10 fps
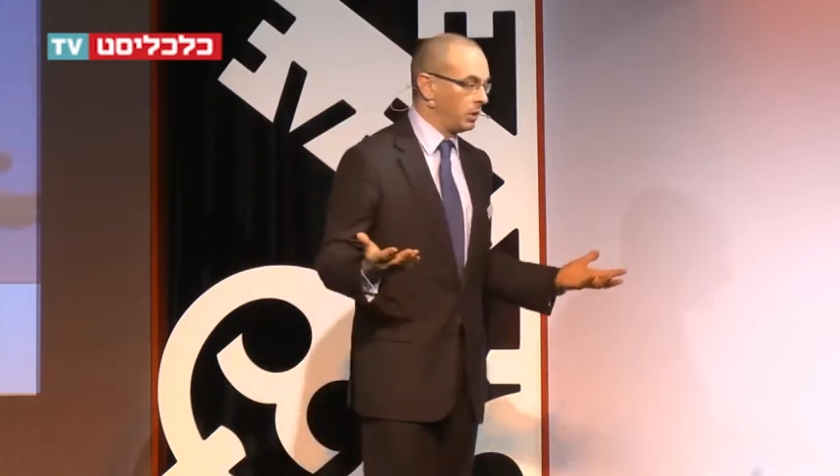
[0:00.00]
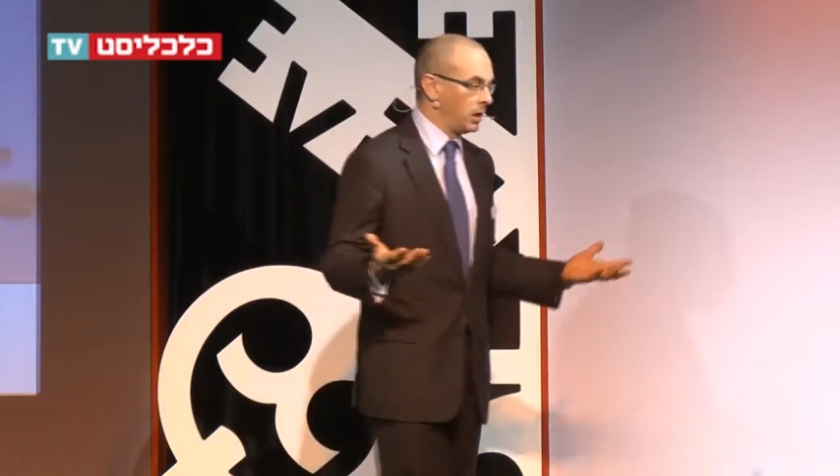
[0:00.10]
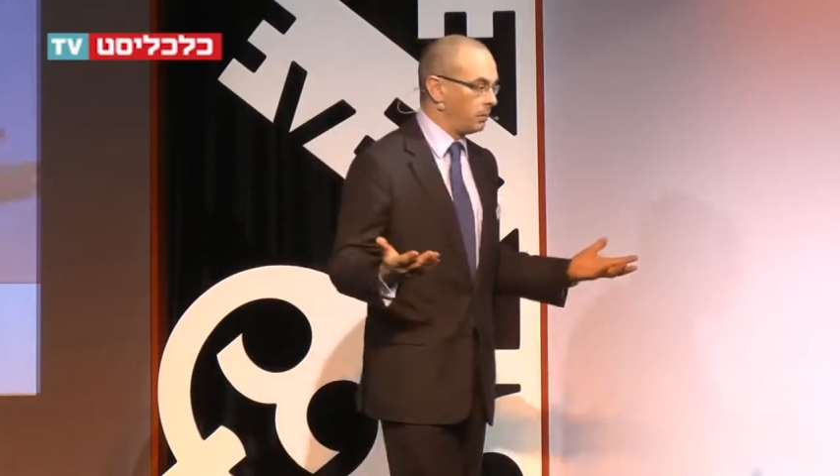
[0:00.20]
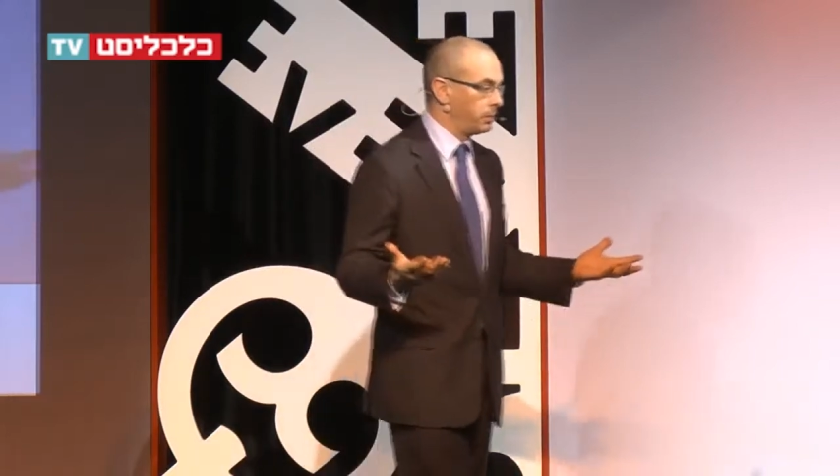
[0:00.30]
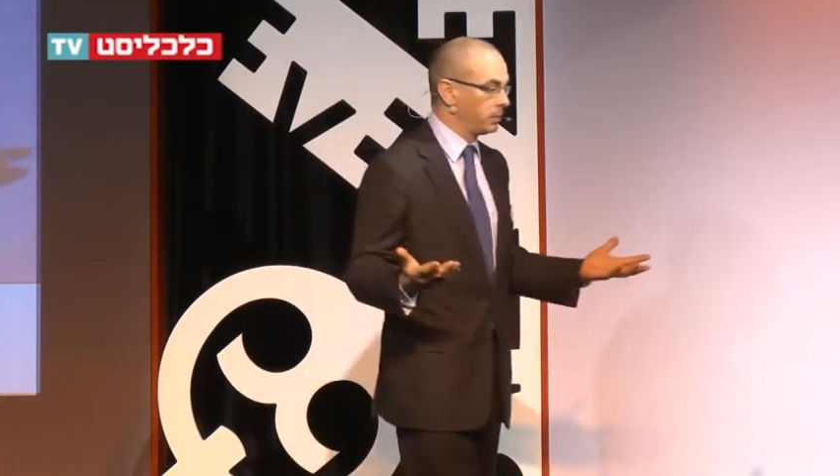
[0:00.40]

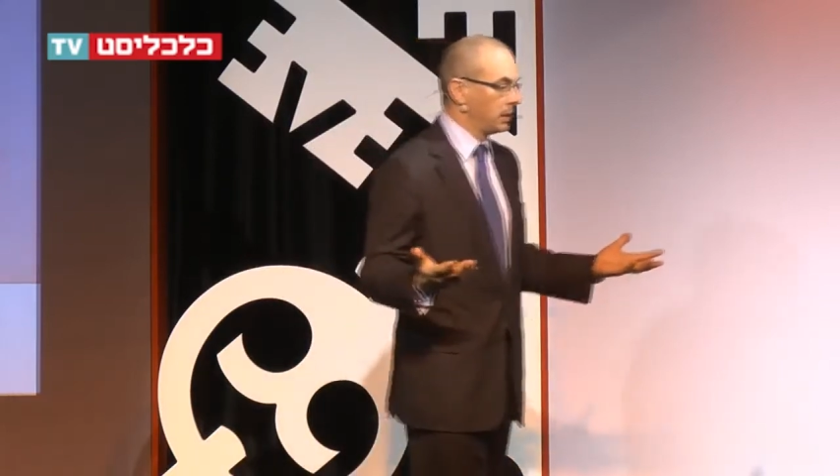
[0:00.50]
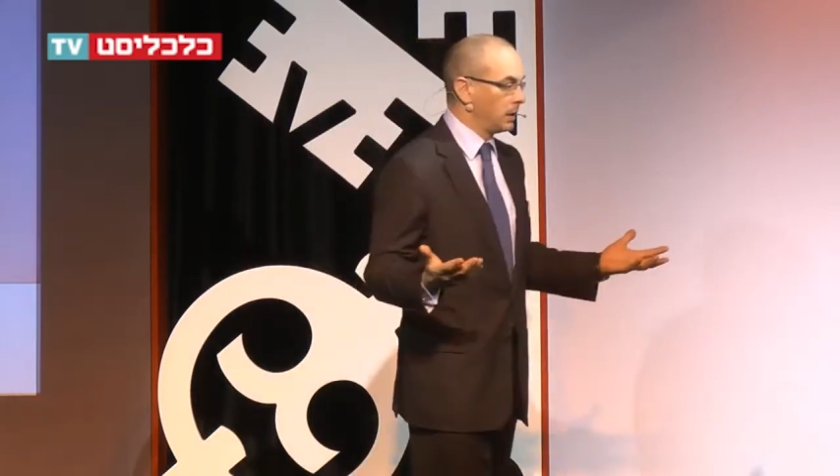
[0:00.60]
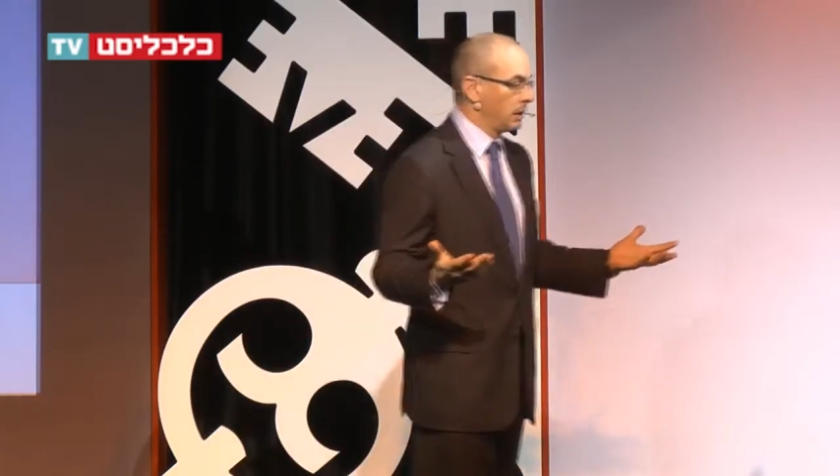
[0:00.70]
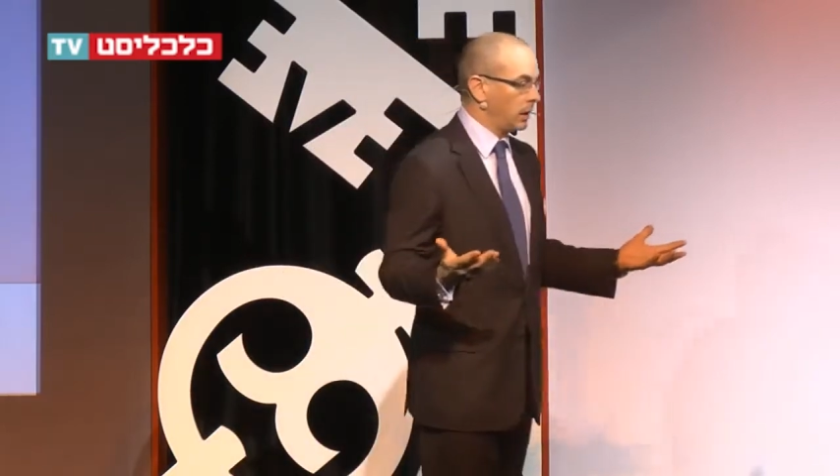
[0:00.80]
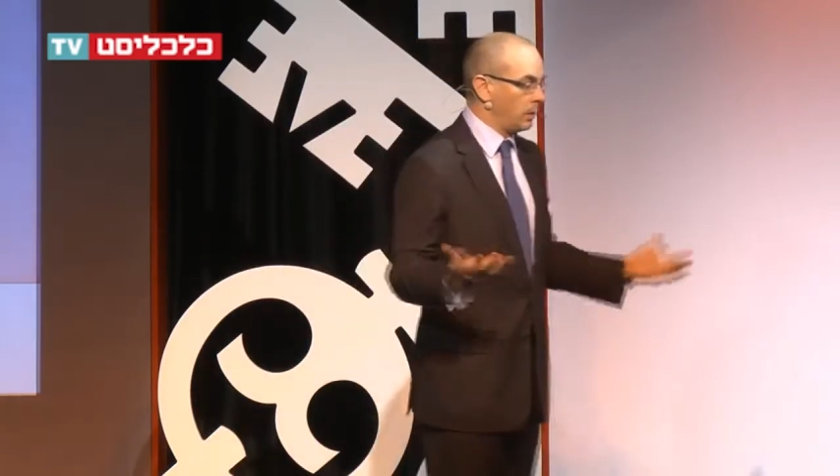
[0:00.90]
up,
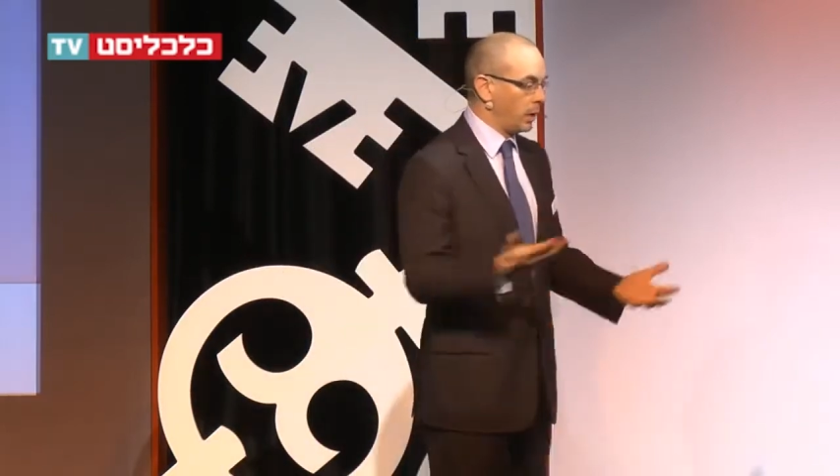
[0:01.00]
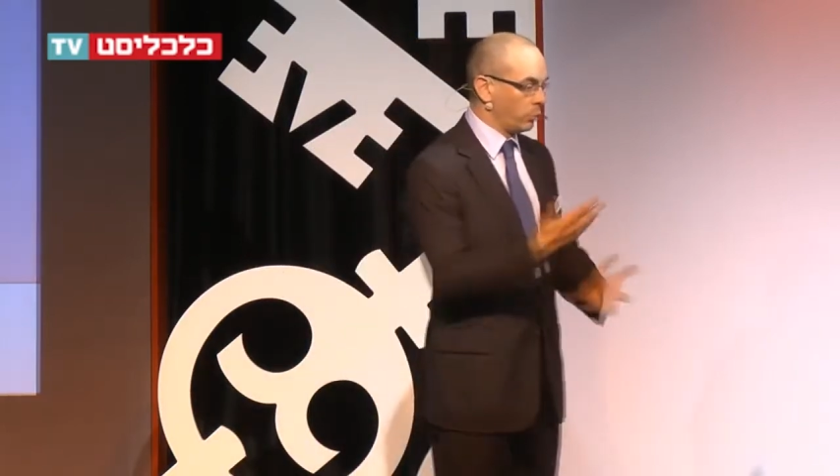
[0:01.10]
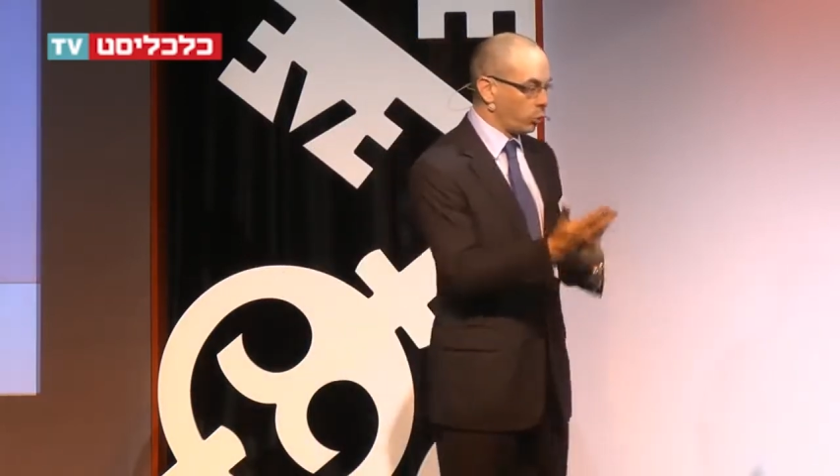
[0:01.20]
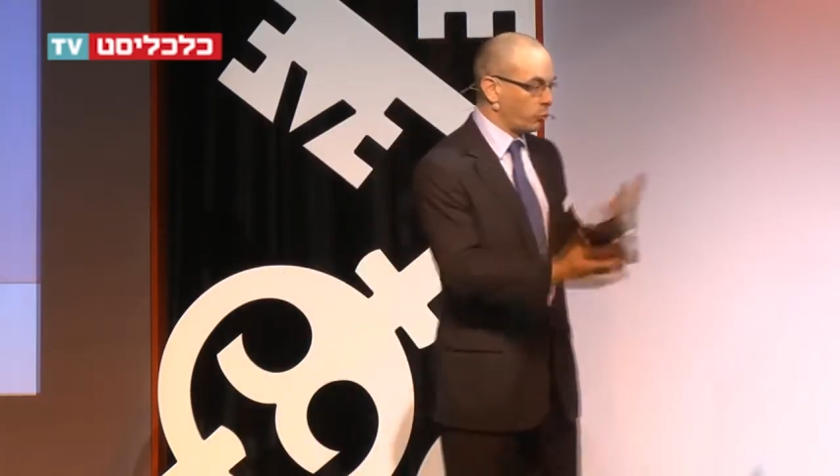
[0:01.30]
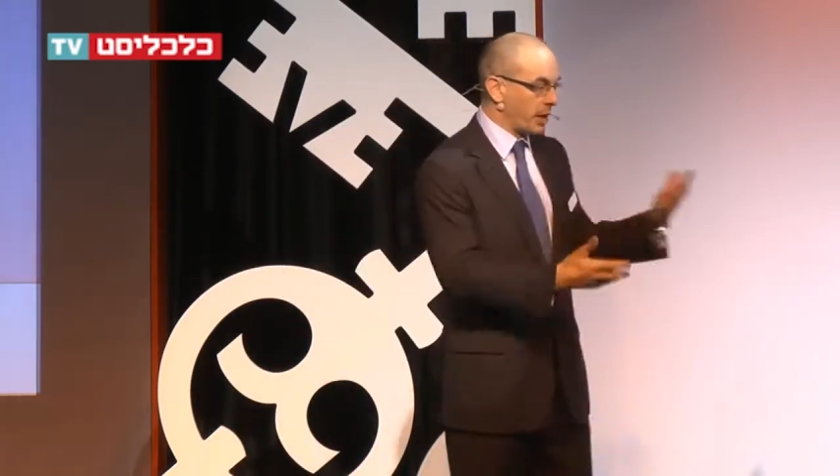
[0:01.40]
and
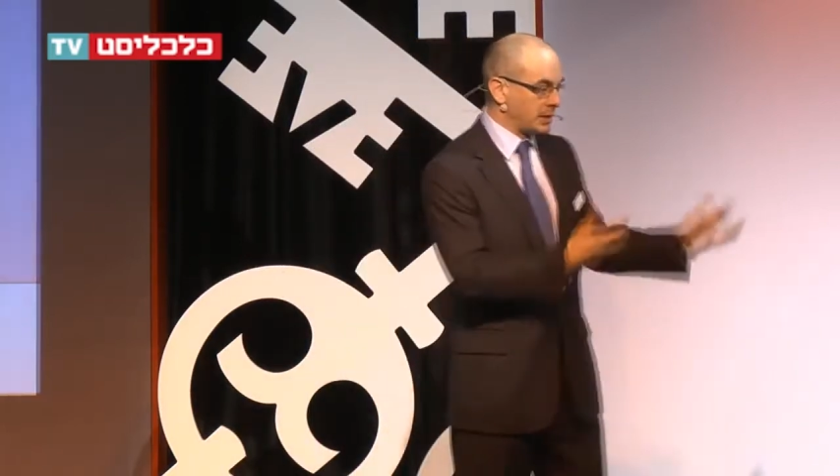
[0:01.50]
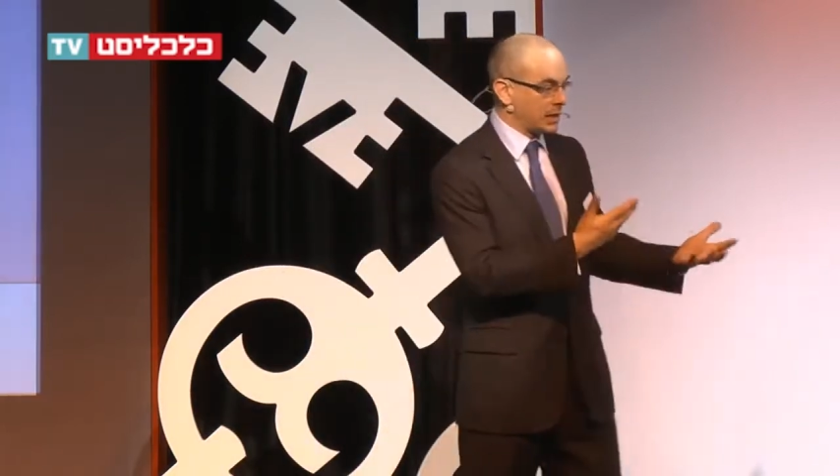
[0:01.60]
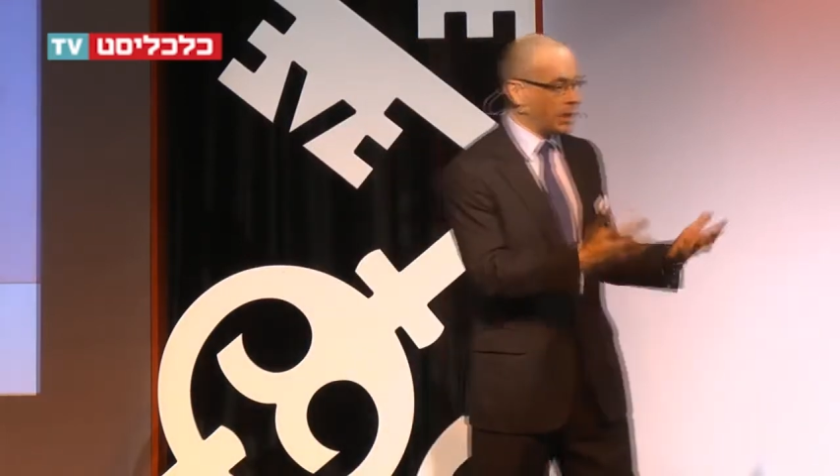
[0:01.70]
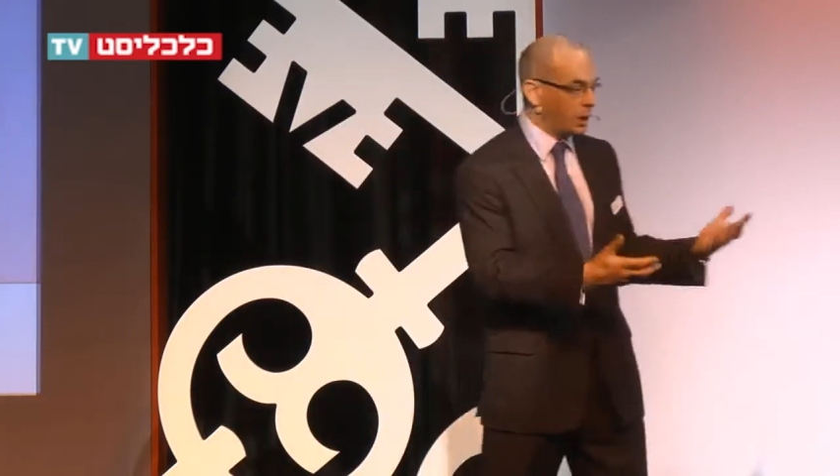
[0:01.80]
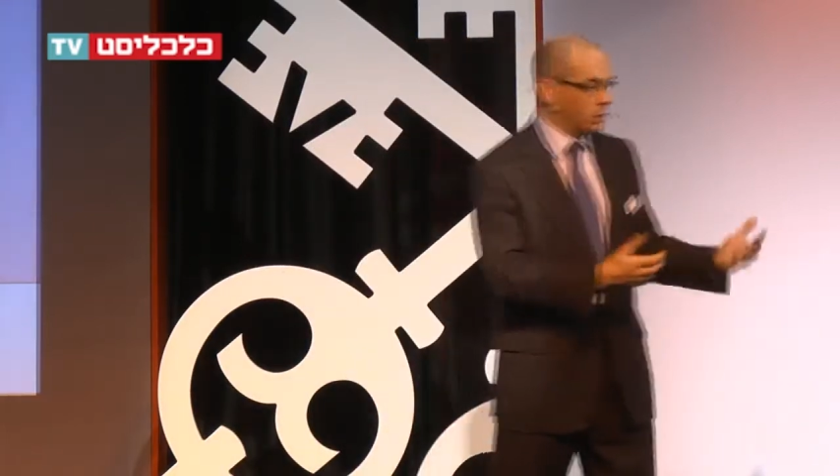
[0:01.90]
we're already